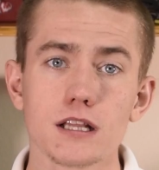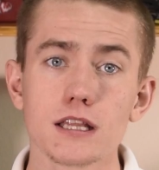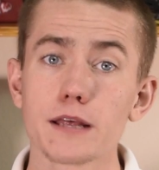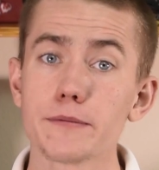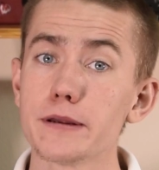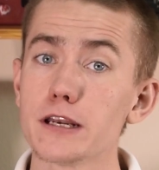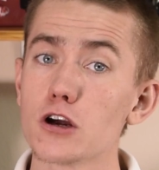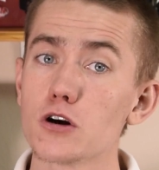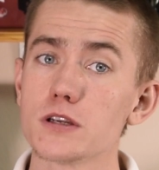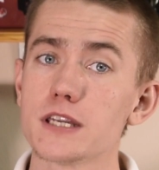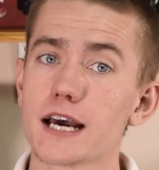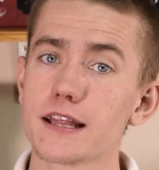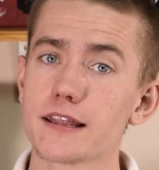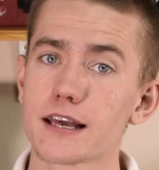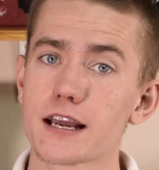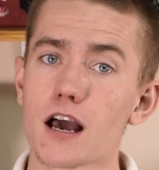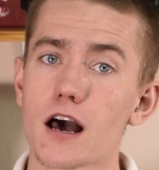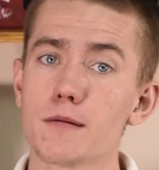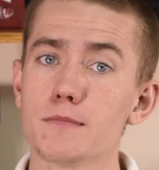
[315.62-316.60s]
Let me know down in
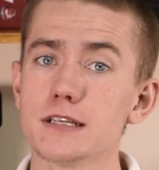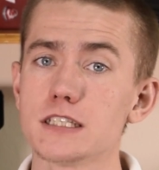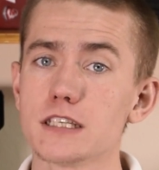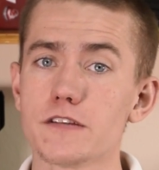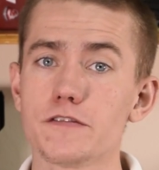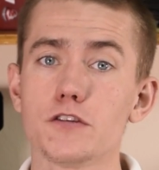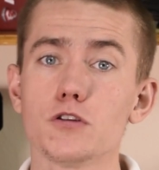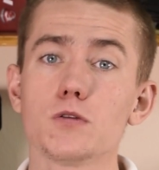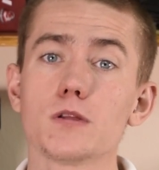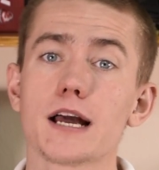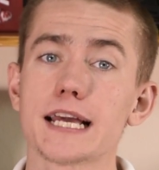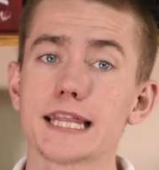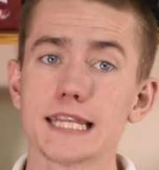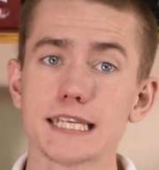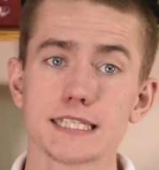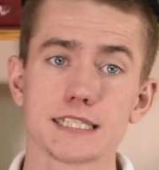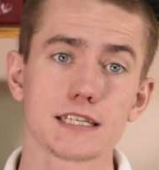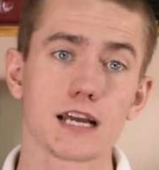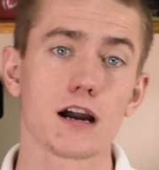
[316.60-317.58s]
the comments if you liked
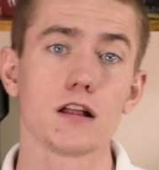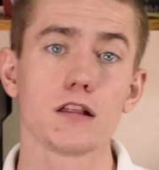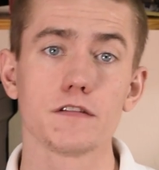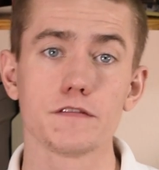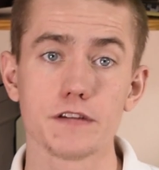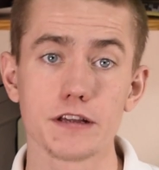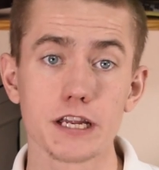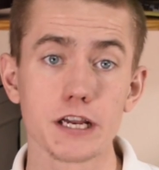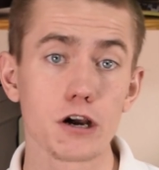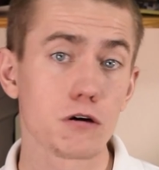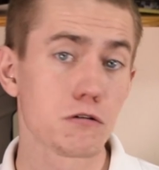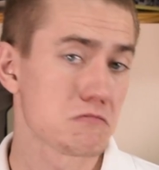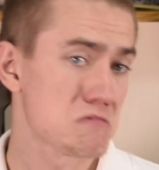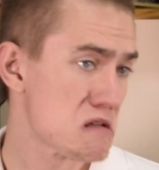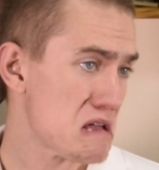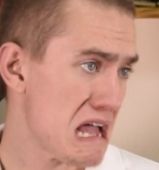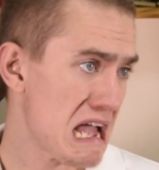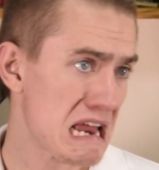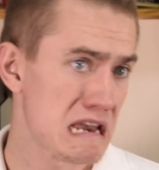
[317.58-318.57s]
this style of video,
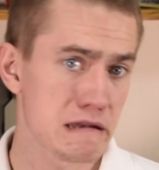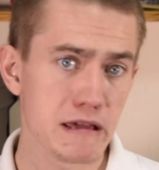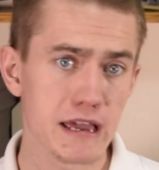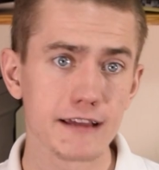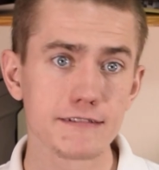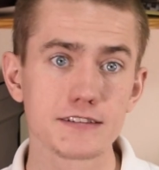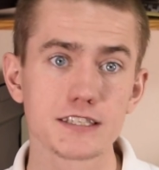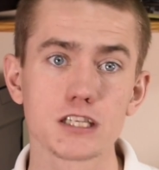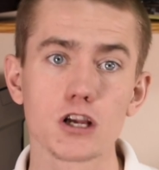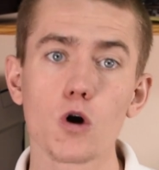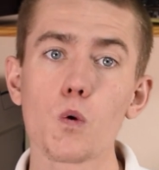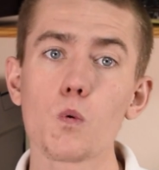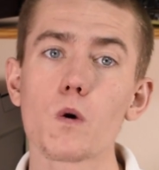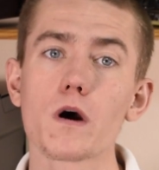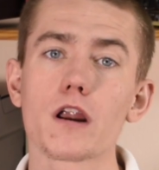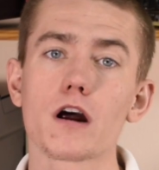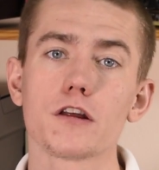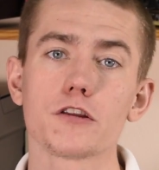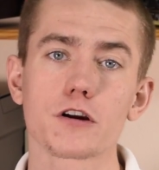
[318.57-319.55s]
and if so,
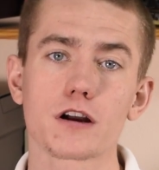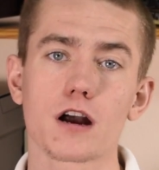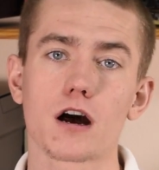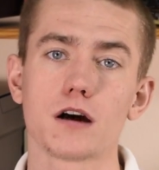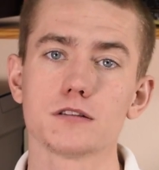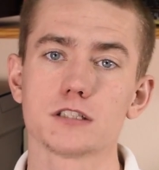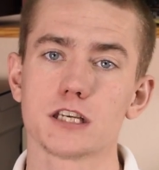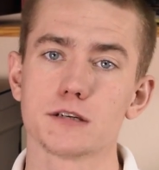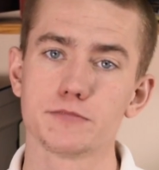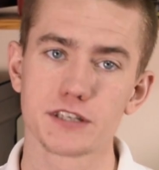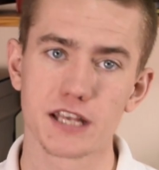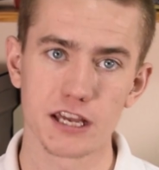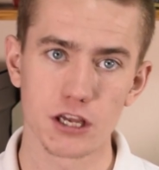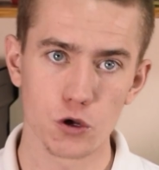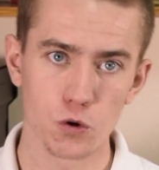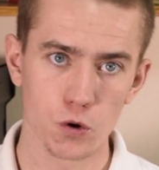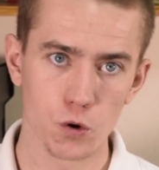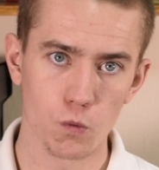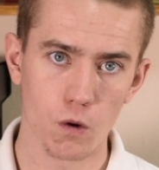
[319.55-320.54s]
what other concepts that
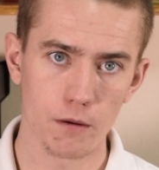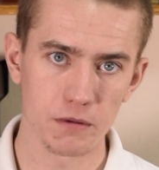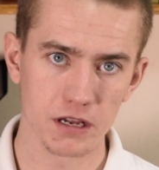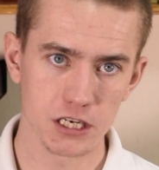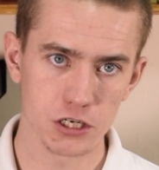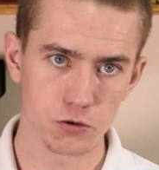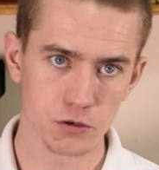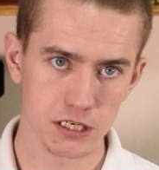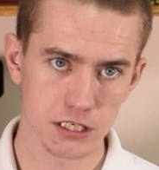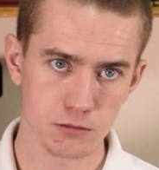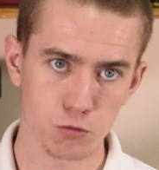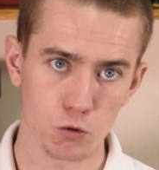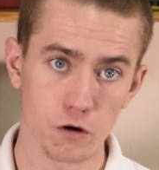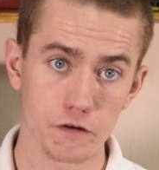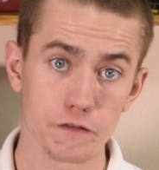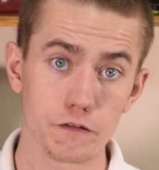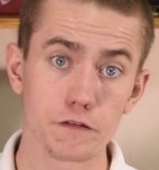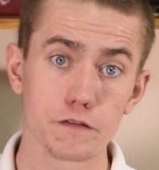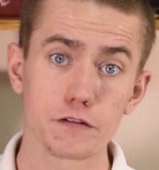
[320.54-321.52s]
you would want me to
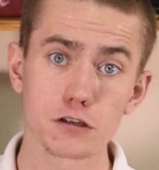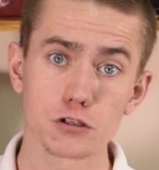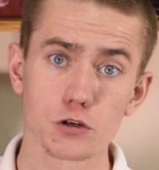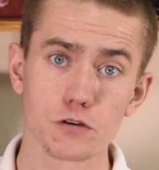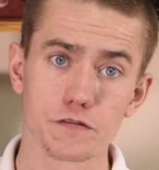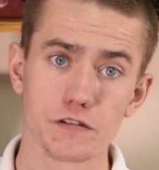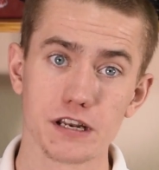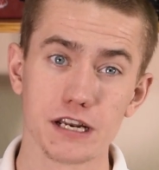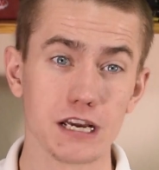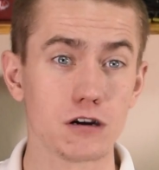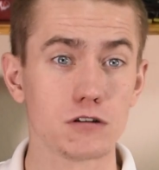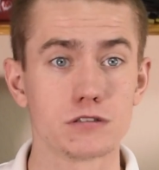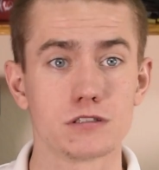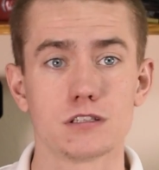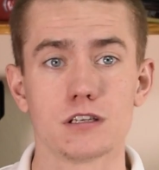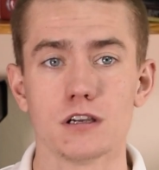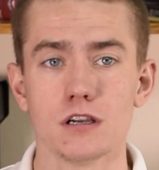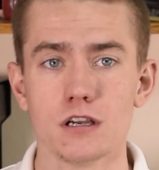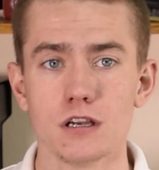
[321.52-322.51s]
explore for future
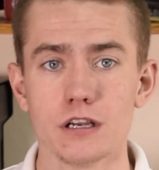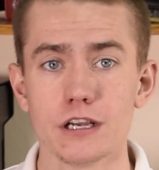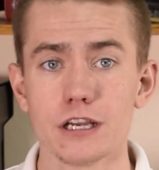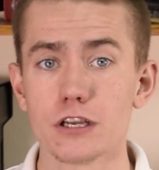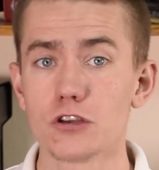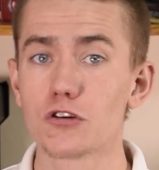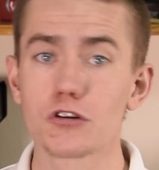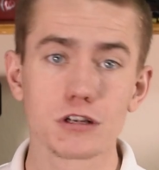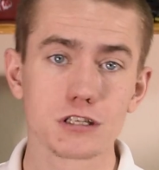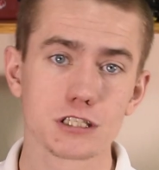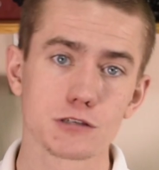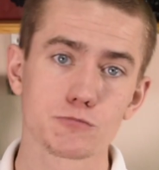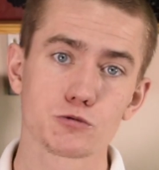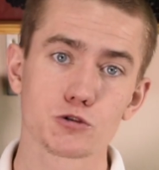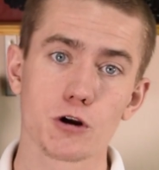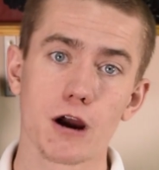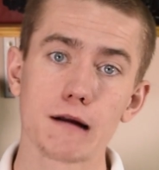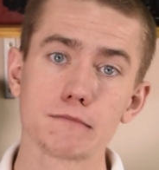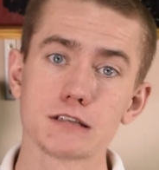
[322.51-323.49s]
videos. You can
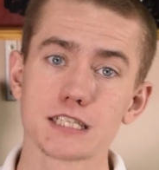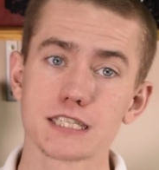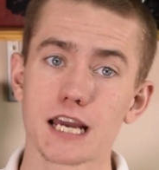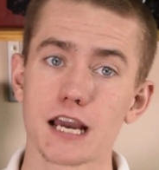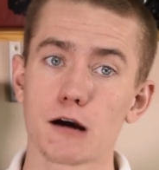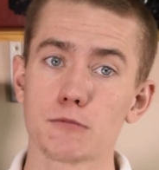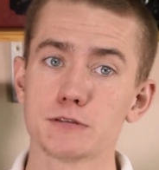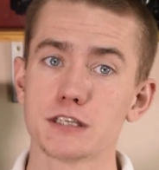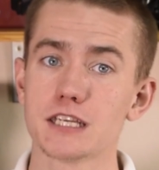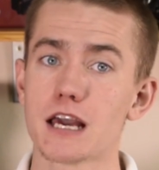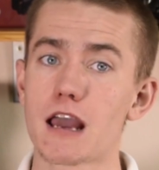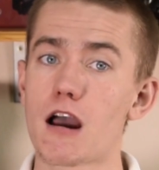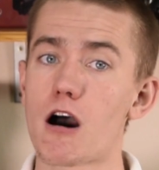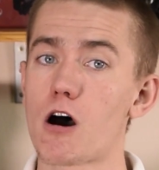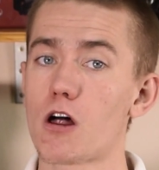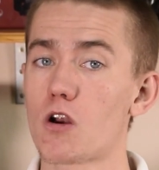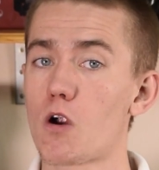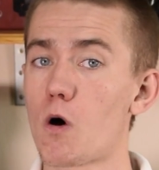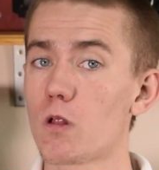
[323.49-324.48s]
subscribe to stay up to date
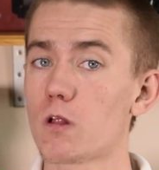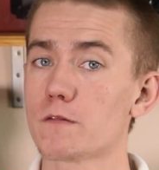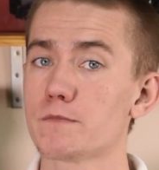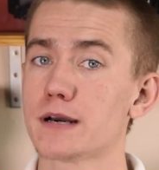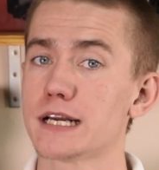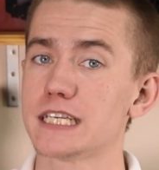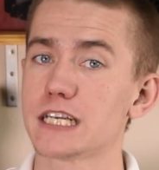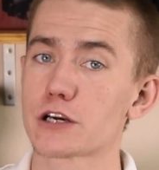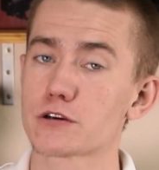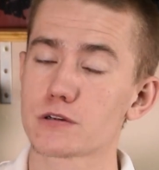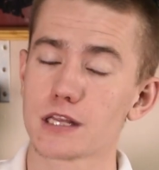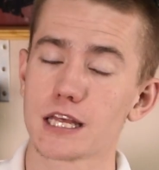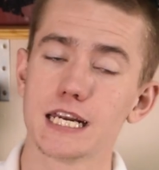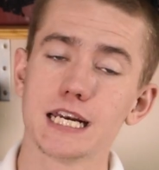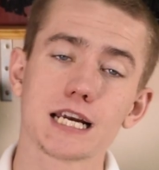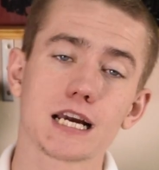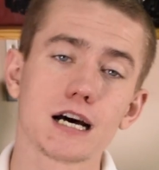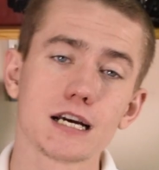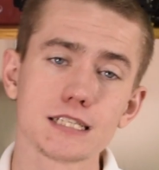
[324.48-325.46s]
on all of my tech
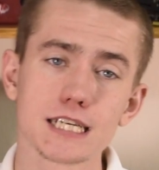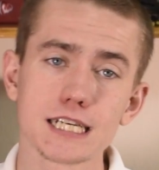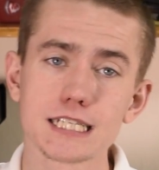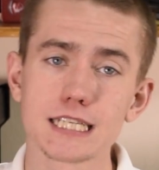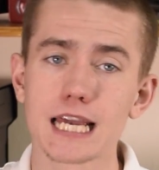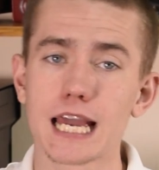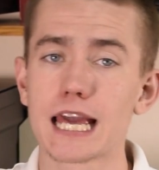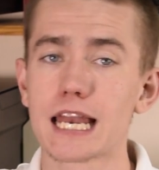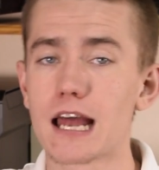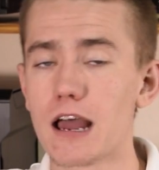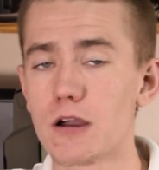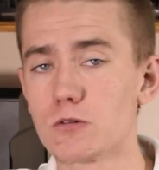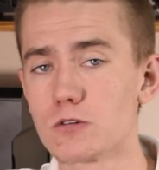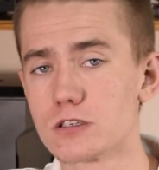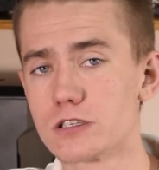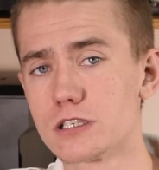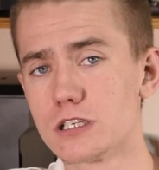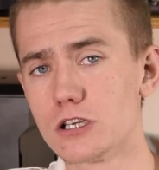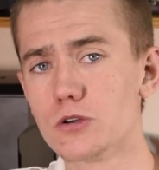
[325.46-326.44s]
related content, and I
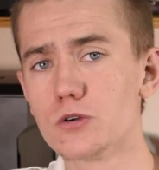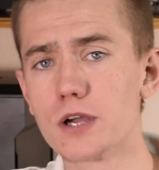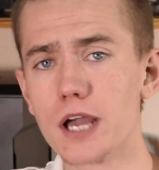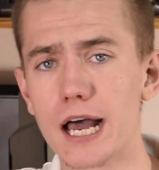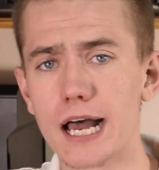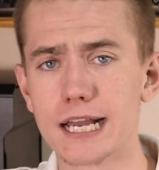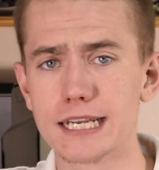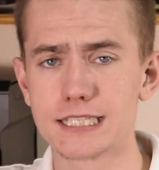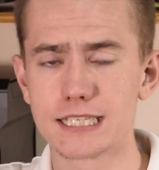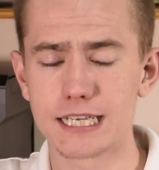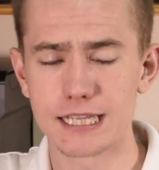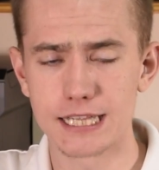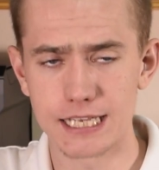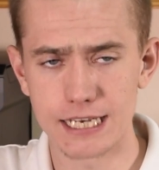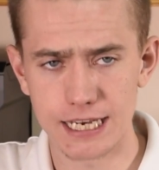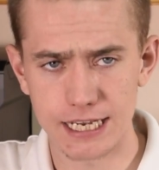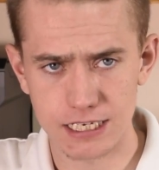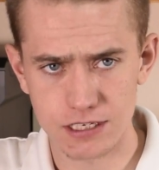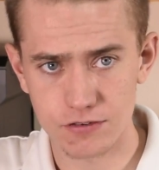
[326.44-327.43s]
will see you guys in
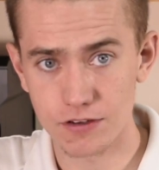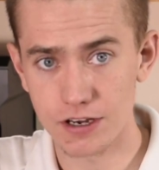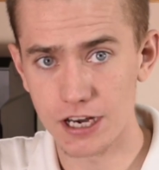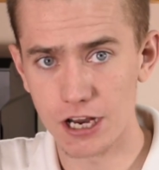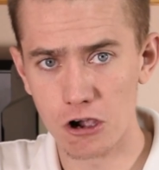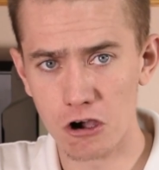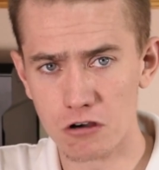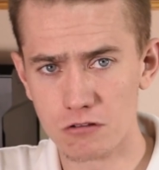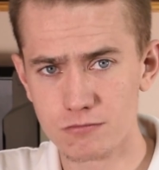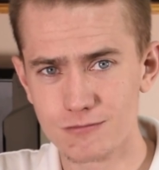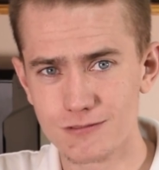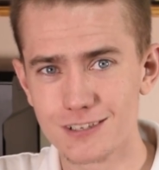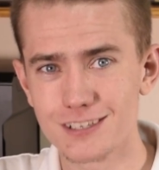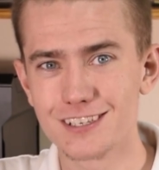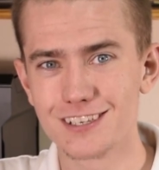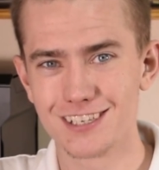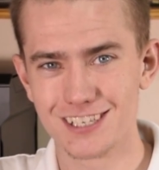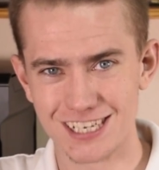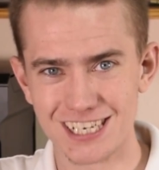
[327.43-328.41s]
the next video.
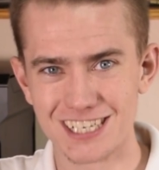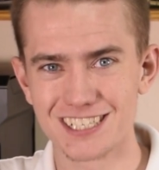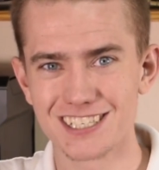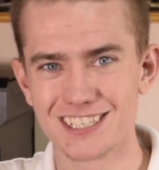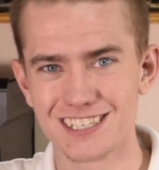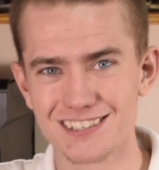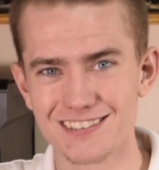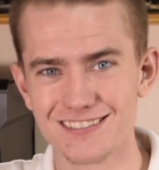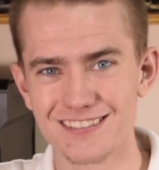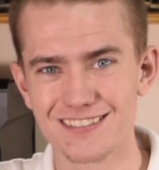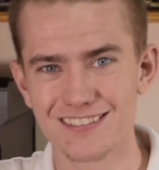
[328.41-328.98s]
Cheers.